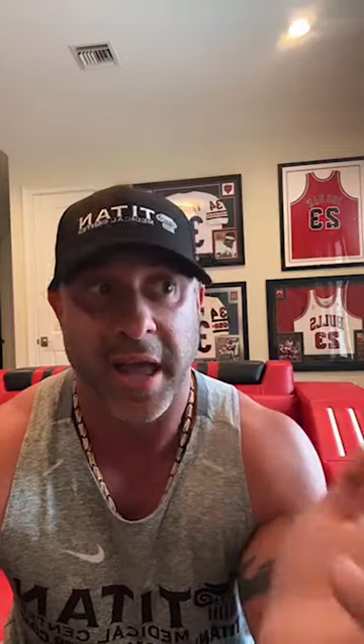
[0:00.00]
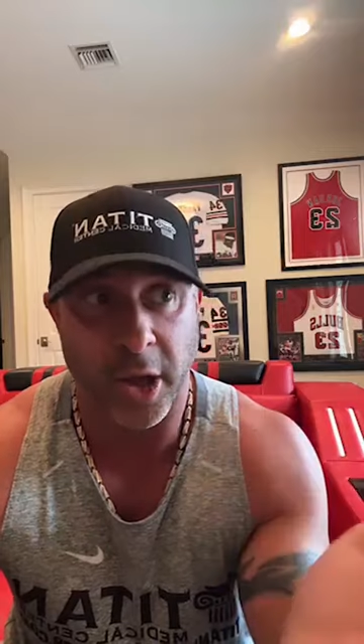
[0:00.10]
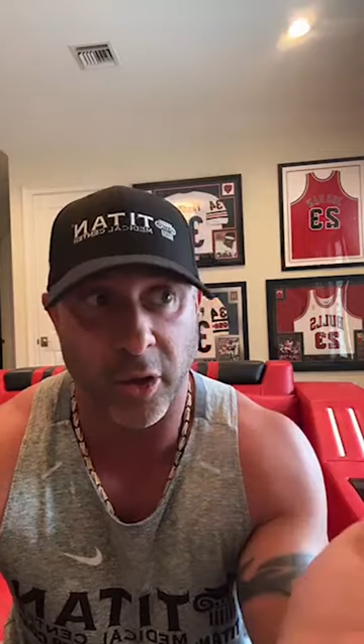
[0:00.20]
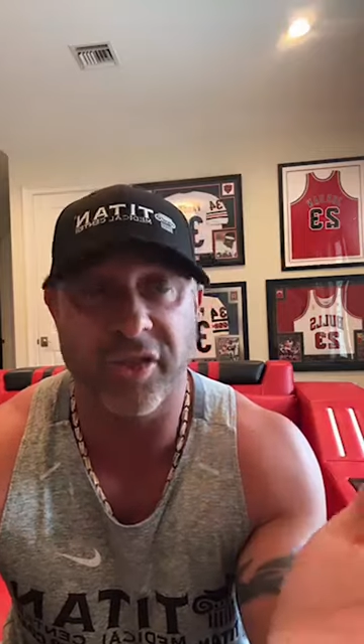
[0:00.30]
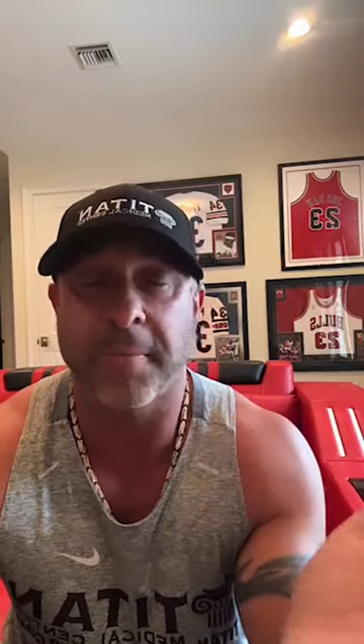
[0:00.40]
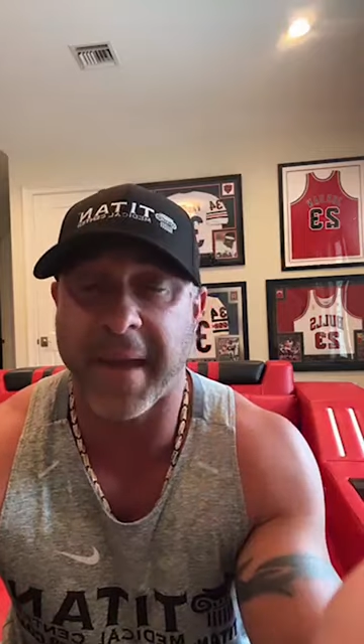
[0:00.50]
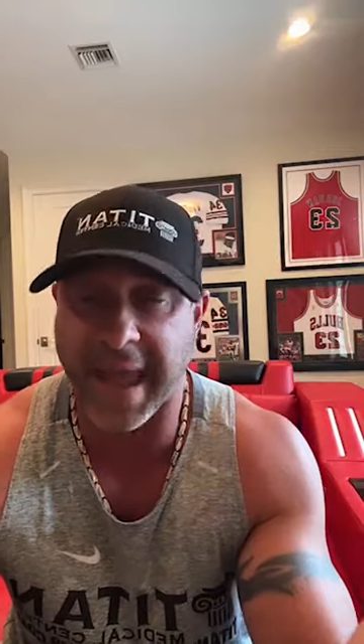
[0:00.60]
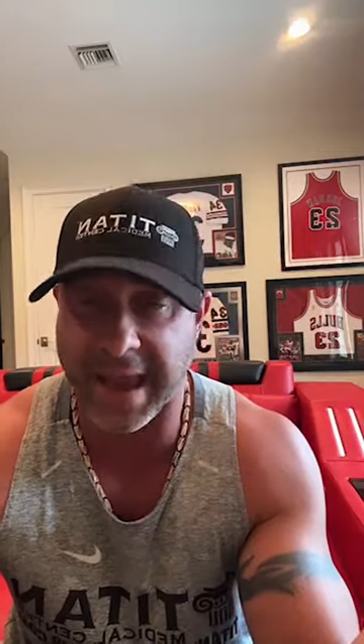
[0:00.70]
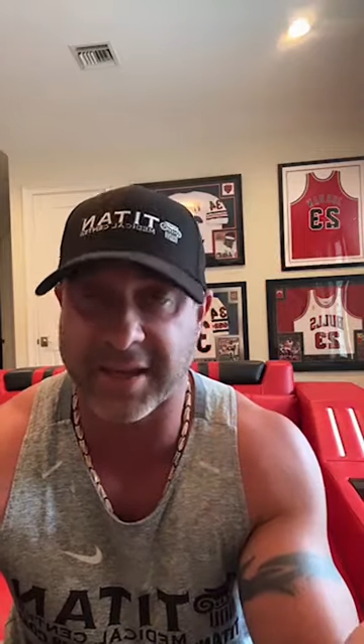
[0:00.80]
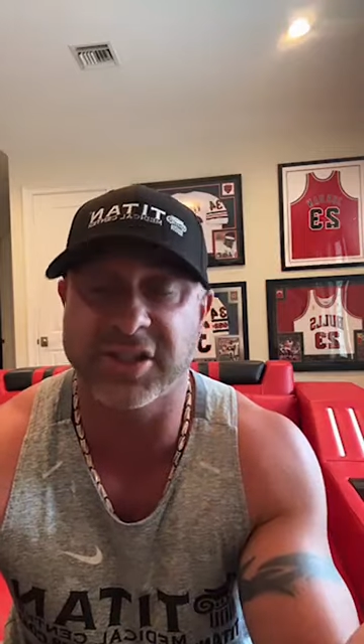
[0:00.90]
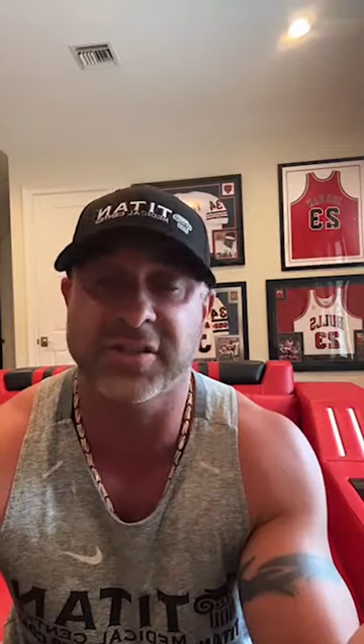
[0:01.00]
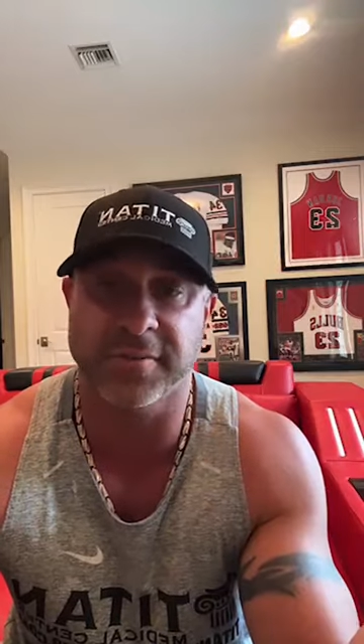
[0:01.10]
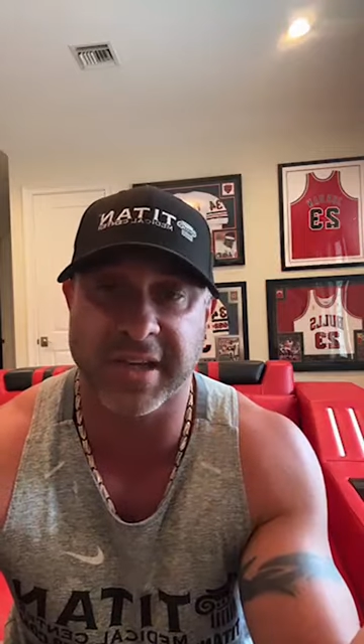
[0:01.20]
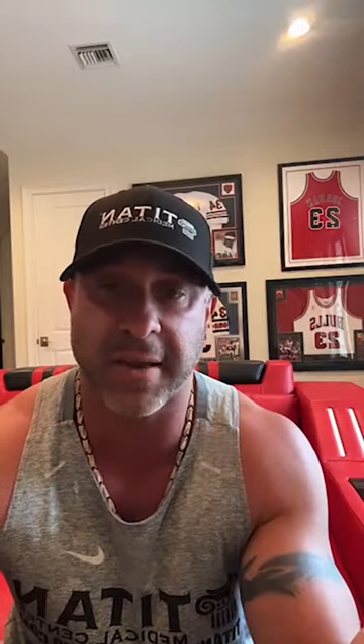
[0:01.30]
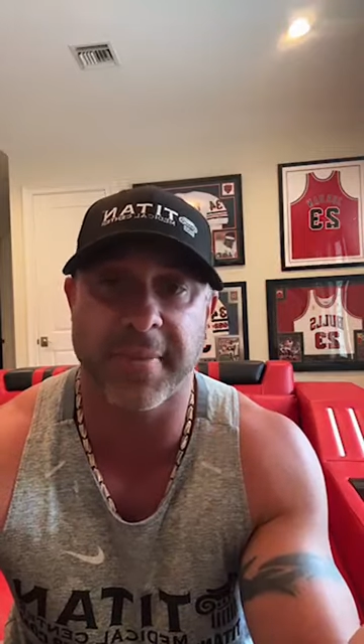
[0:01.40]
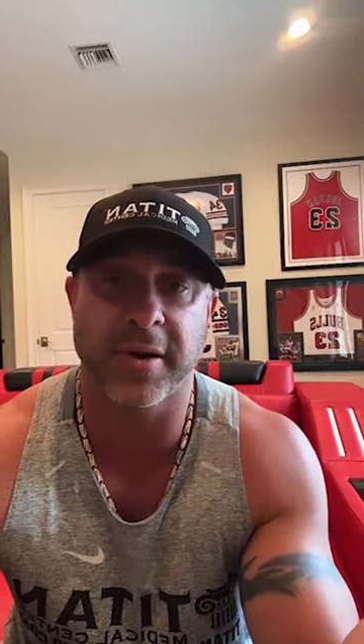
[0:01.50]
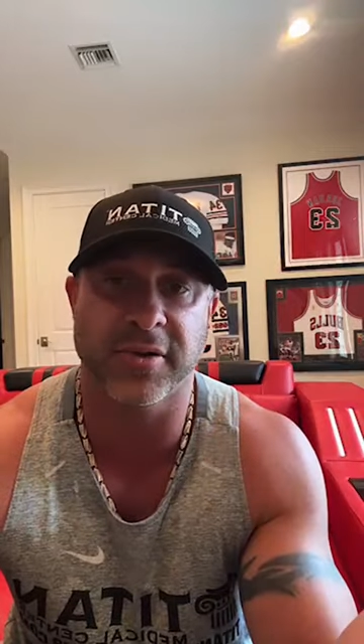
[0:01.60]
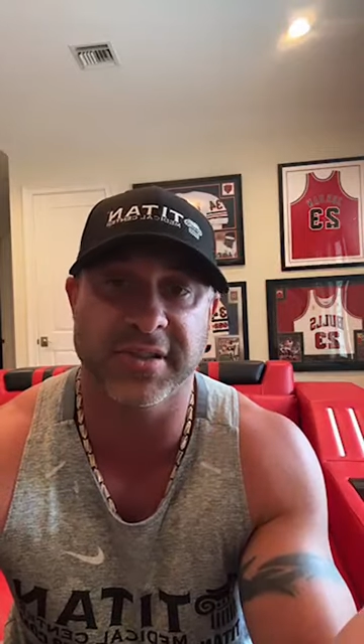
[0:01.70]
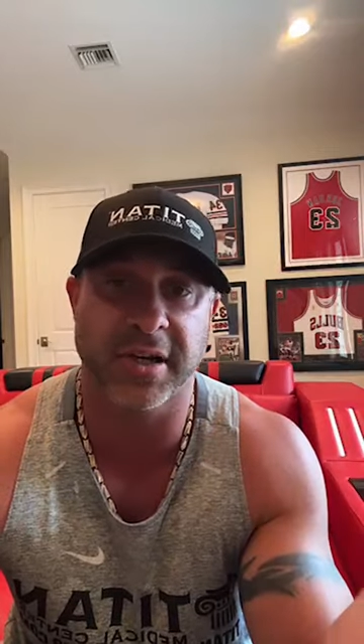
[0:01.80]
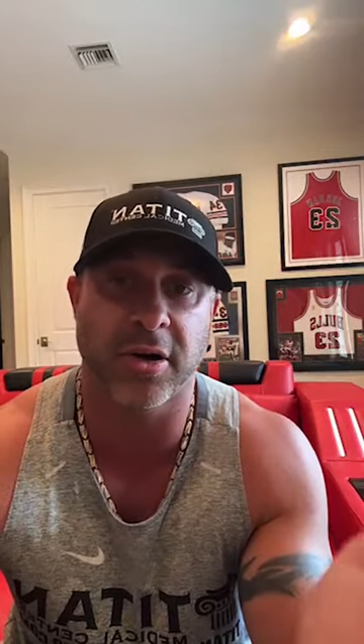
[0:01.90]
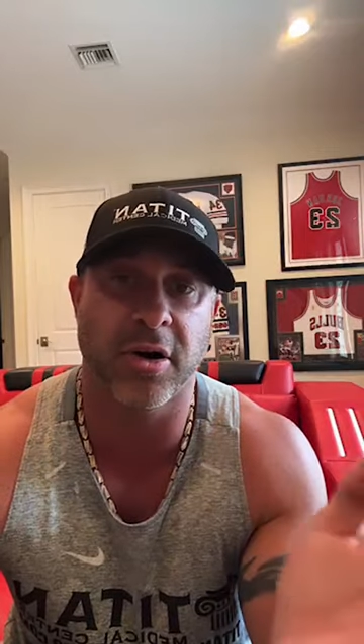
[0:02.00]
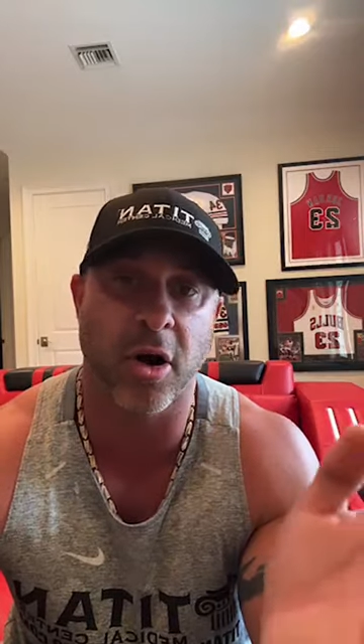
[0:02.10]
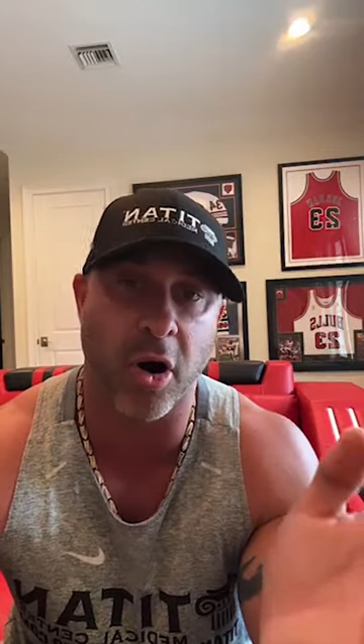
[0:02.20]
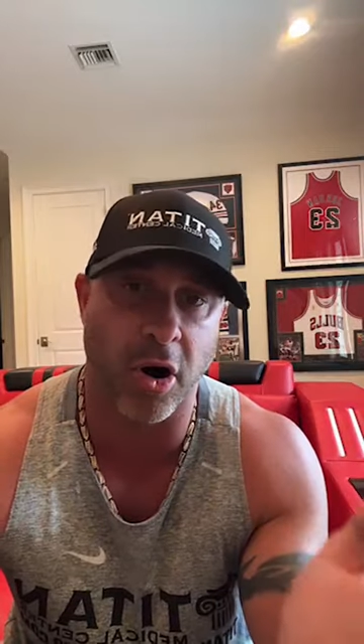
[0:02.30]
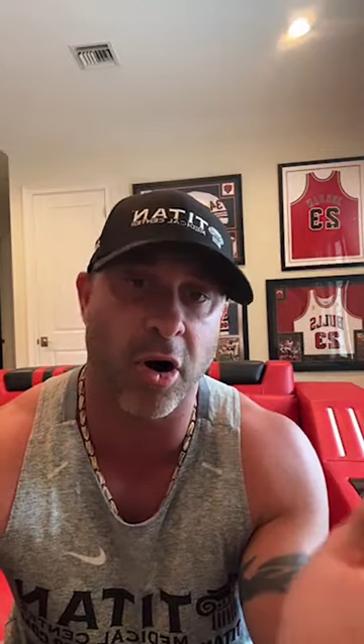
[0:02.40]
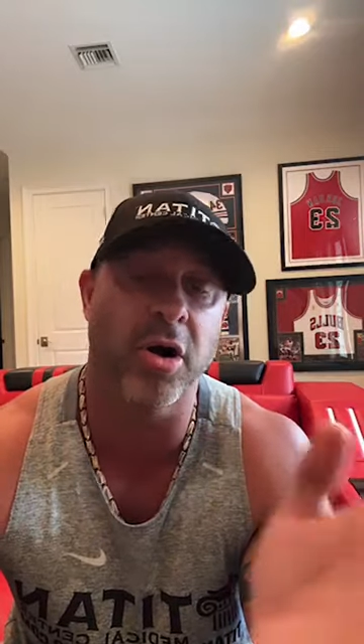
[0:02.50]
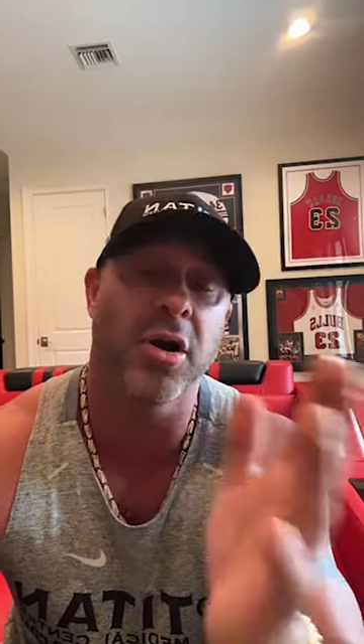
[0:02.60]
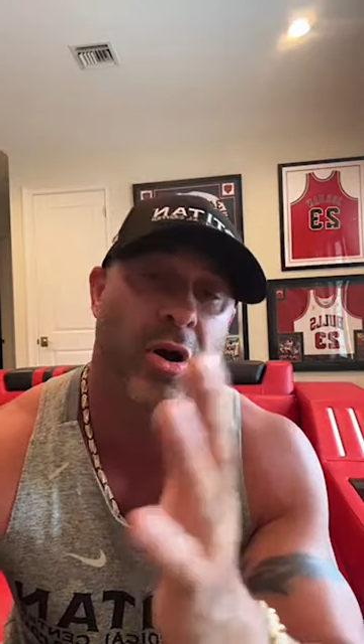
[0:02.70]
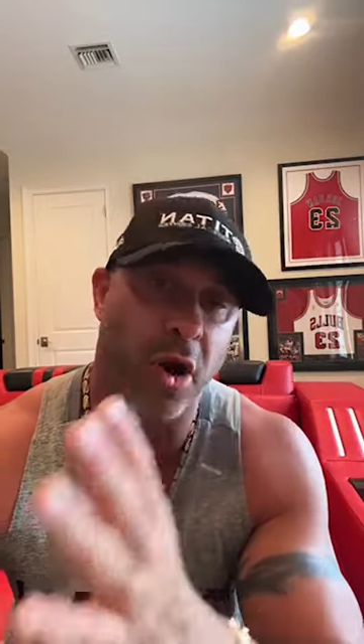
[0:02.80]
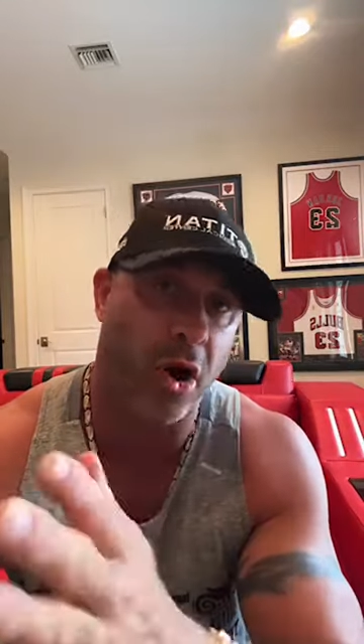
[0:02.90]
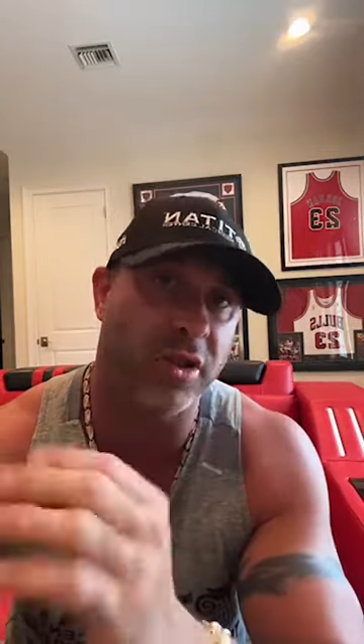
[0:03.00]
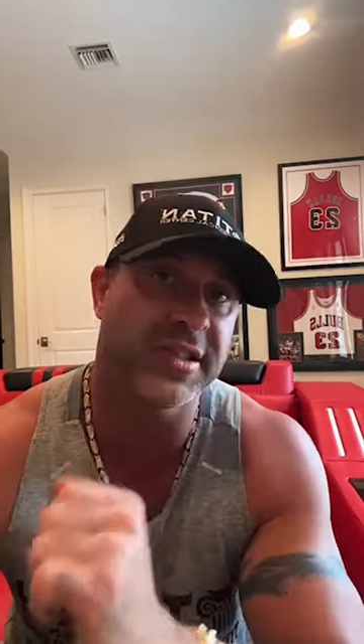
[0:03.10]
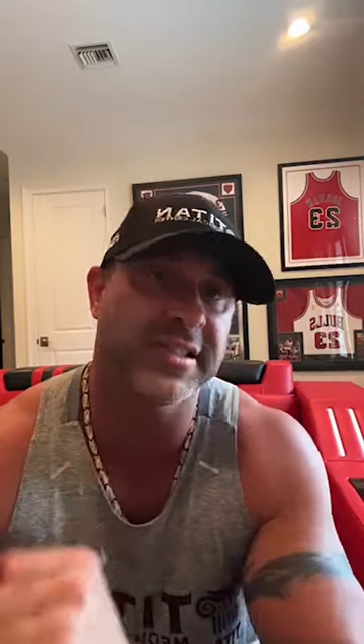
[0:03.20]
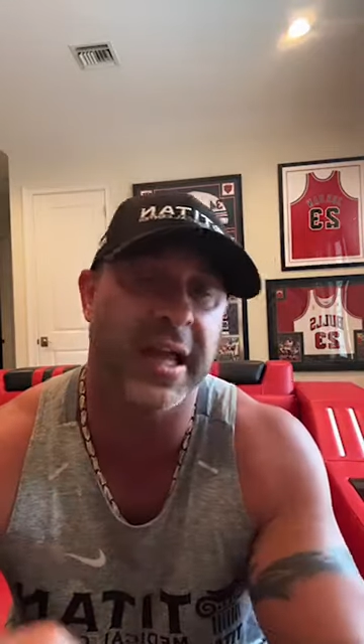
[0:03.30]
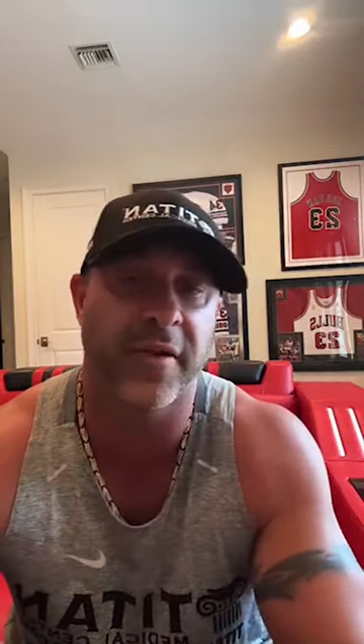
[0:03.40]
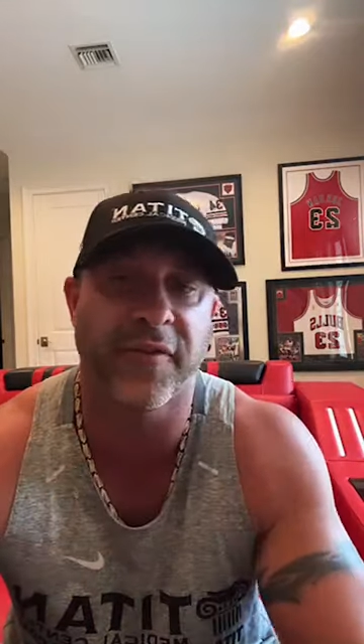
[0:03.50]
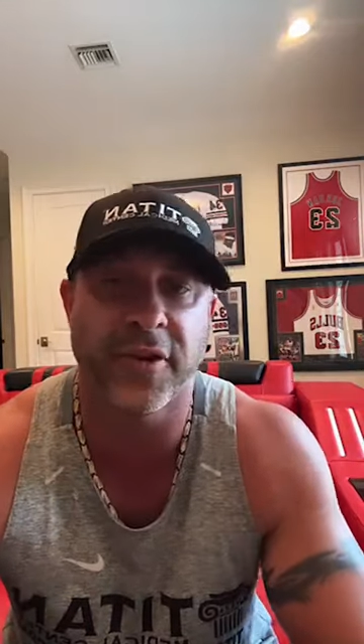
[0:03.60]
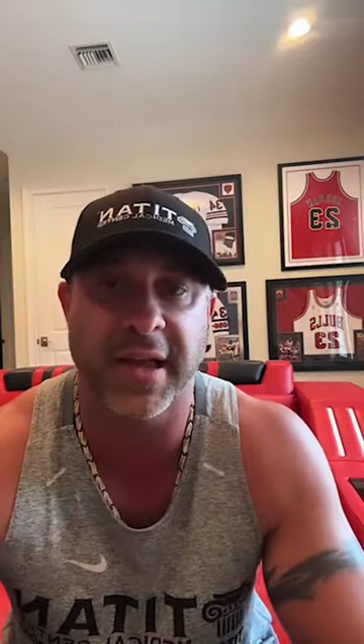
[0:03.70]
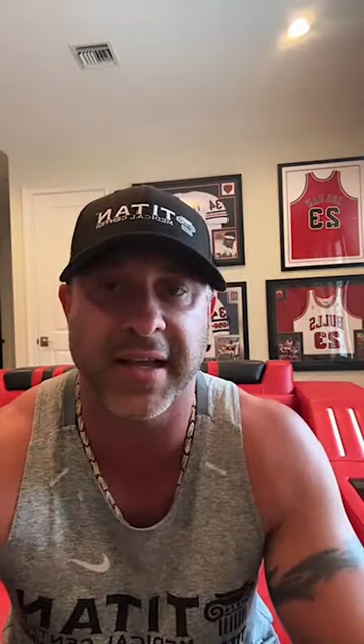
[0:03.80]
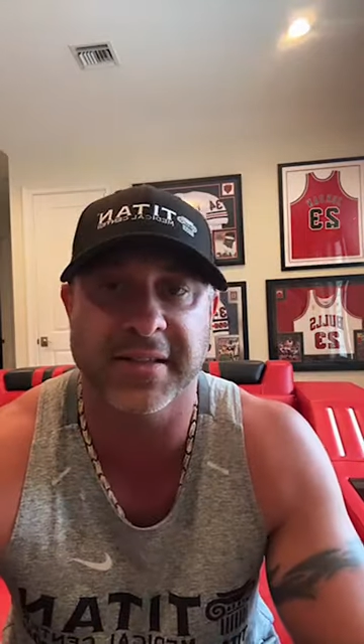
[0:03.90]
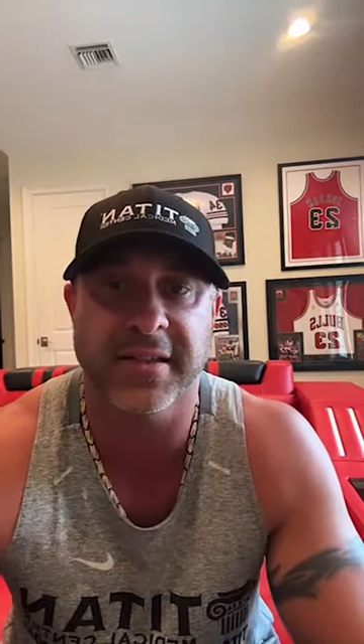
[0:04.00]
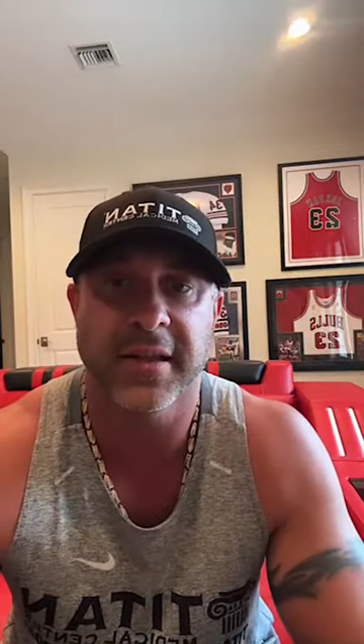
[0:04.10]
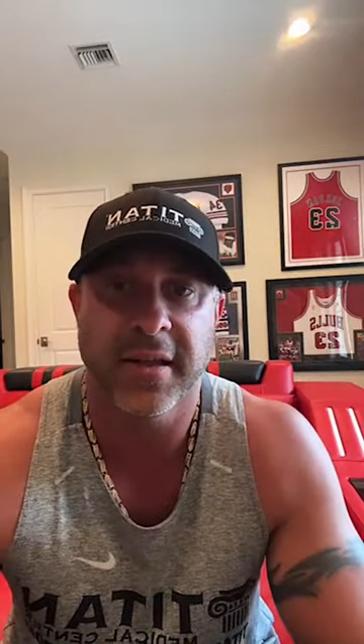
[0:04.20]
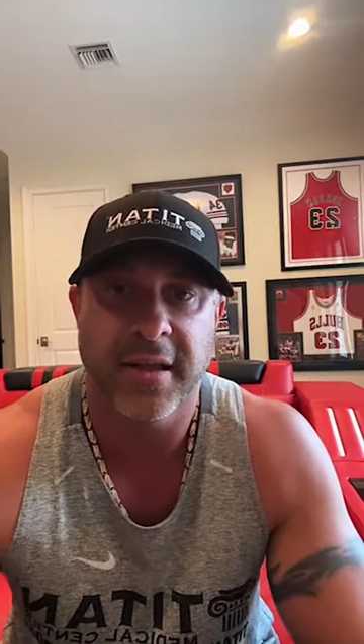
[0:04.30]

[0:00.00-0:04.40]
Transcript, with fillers: health packages from Titan Medical Center are all discounted for you guys.